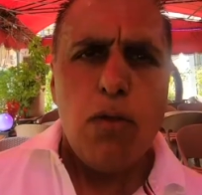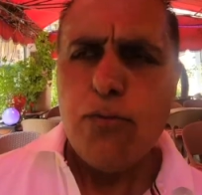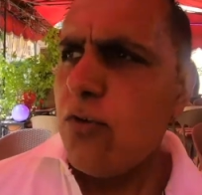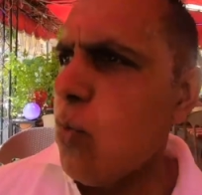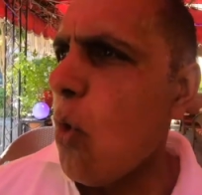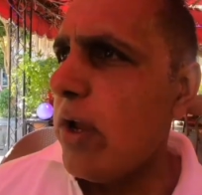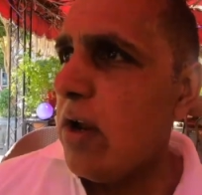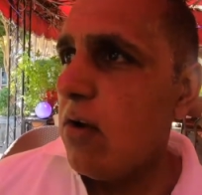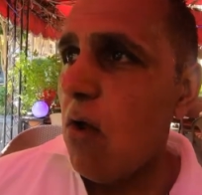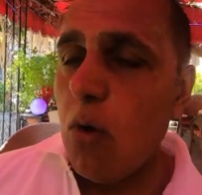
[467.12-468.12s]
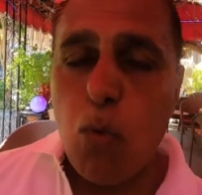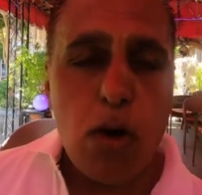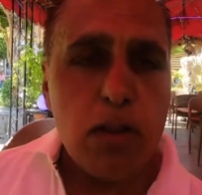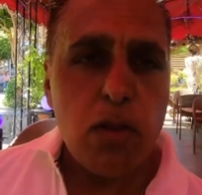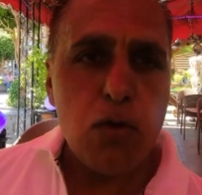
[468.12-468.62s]
Just walking along
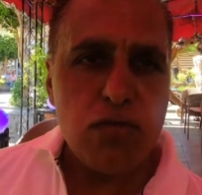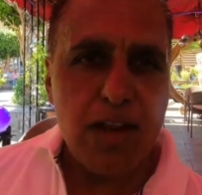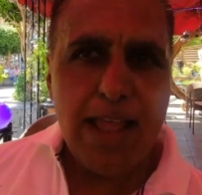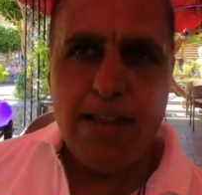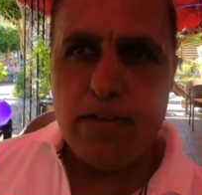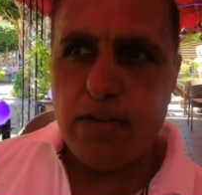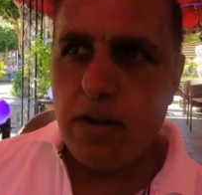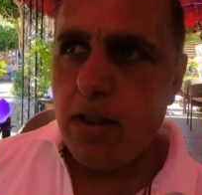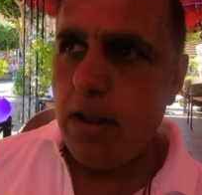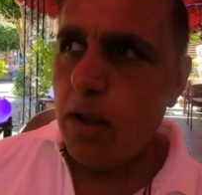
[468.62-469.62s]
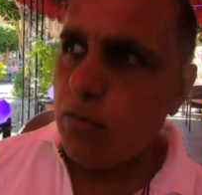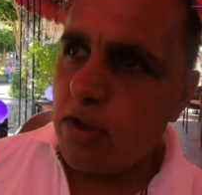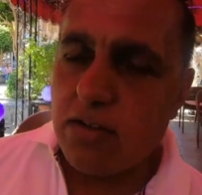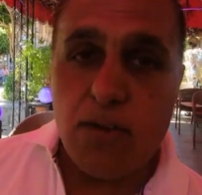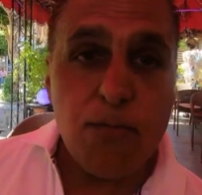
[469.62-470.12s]
one of those lanes, and it was
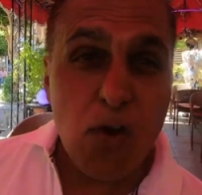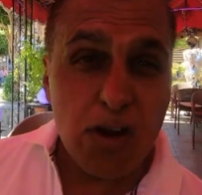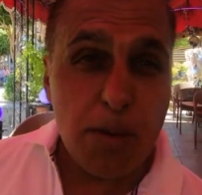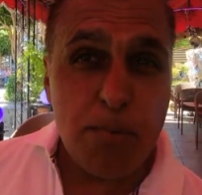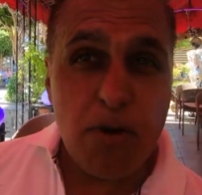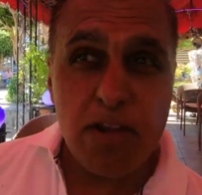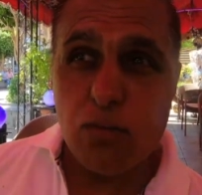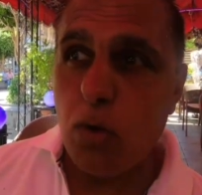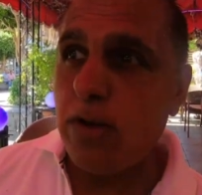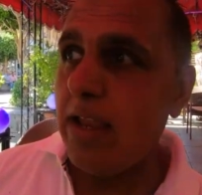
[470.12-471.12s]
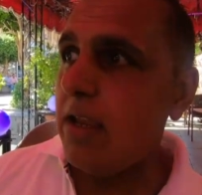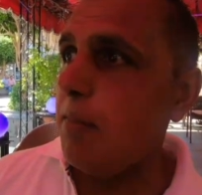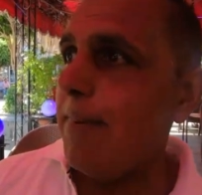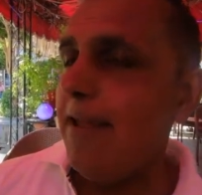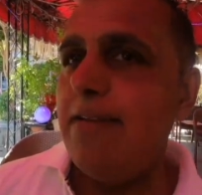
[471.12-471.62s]
actually Friday prayers were
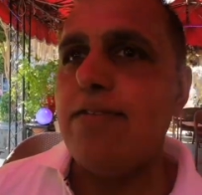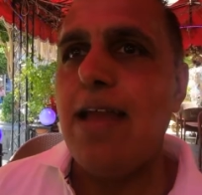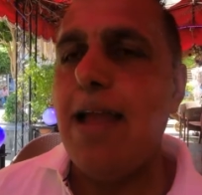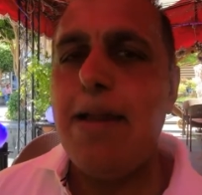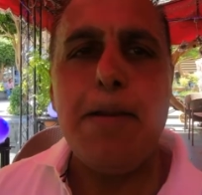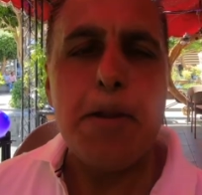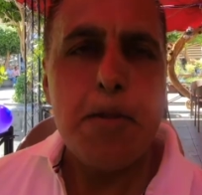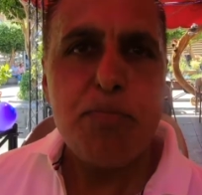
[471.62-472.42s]
taking place. And